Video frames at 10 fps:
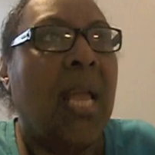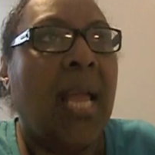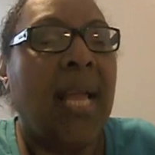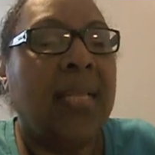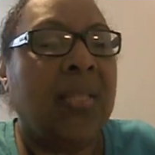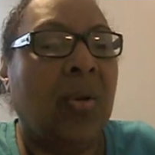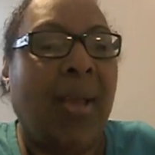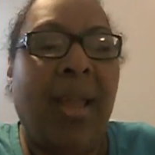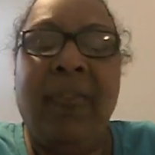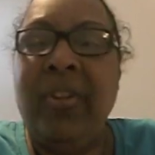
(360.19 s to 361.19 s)
And
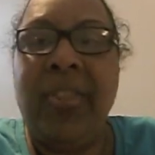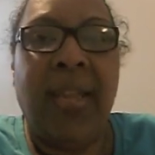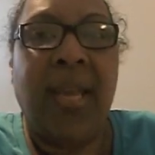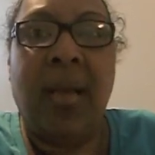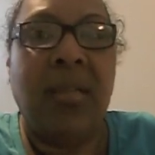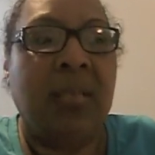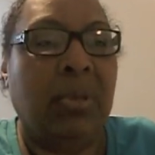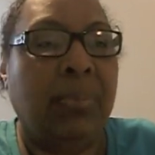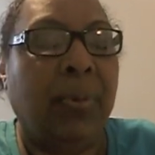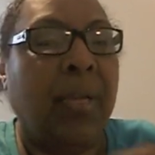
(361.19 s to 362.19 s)
so everything else
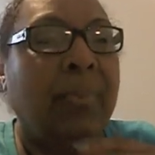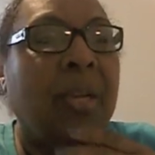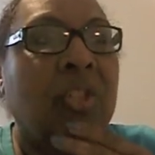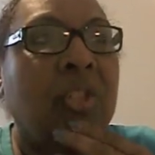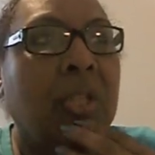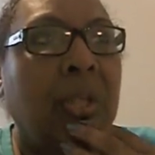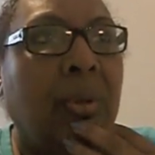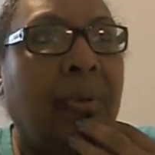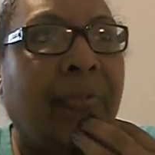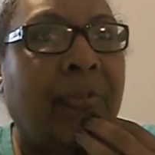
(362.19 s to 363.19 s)
was pretty much
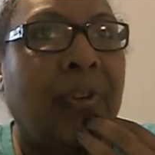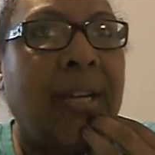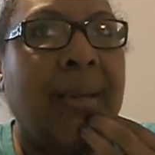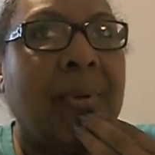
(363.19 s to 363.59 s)
gluten-free.